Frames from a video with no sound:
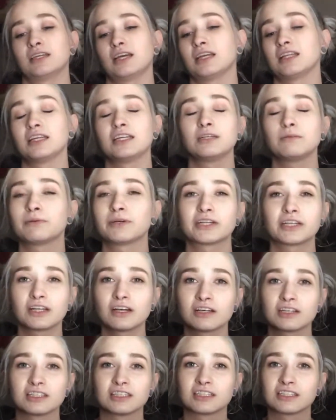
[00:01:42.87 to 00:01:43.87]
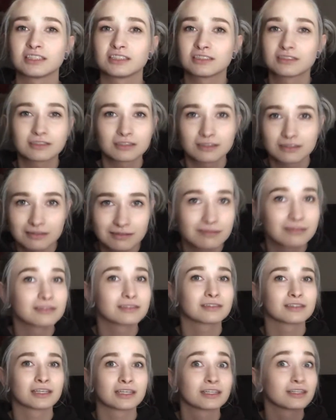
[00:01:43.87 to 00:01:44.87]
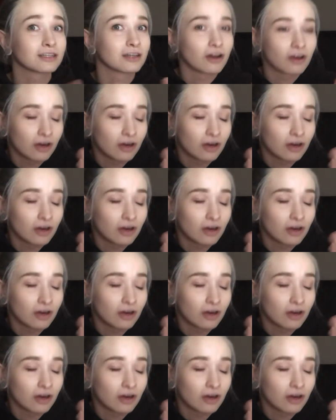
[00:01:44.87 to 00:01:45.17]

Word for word: and then you put it on and like,